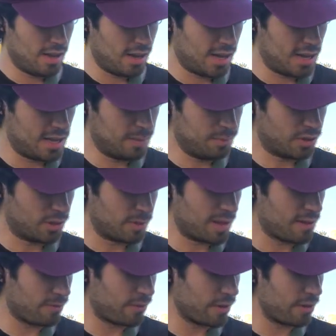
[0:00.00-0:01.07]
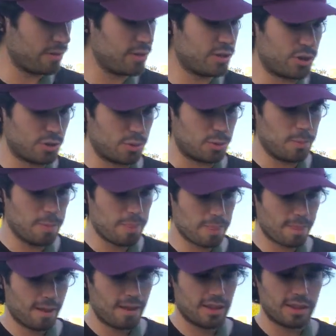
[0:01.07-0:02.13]
Um, so without further ado,
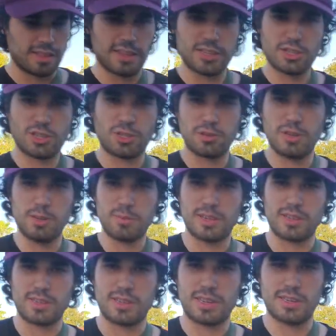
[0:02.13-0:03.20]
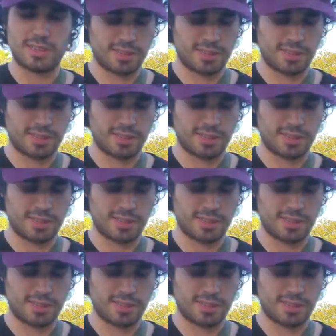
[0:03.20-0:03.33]
let's shoot it because that is